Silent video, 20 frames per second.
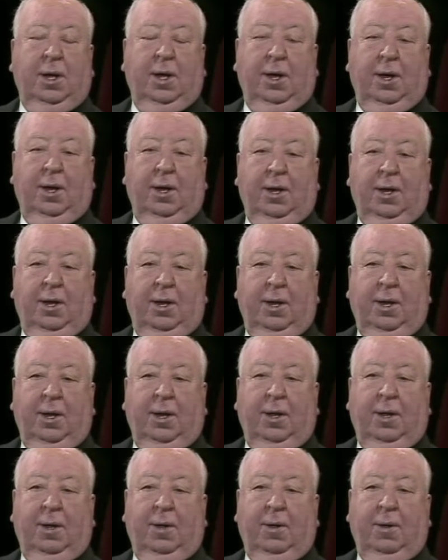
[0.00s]
and
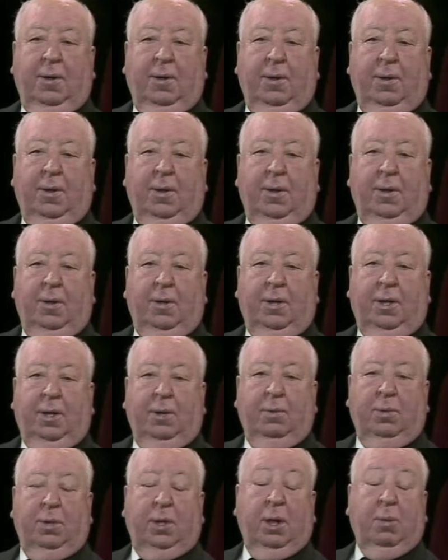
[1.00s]

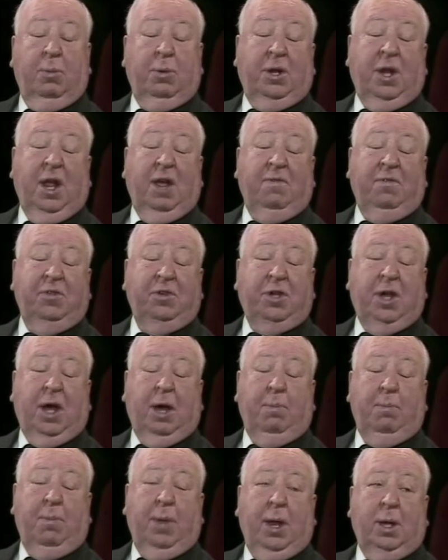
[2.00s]
they were Davis
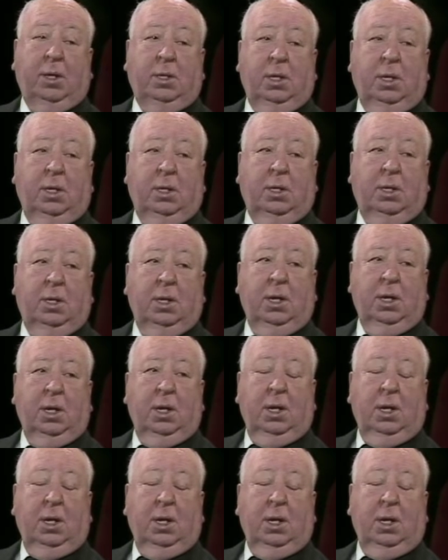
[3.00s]
Cup matches.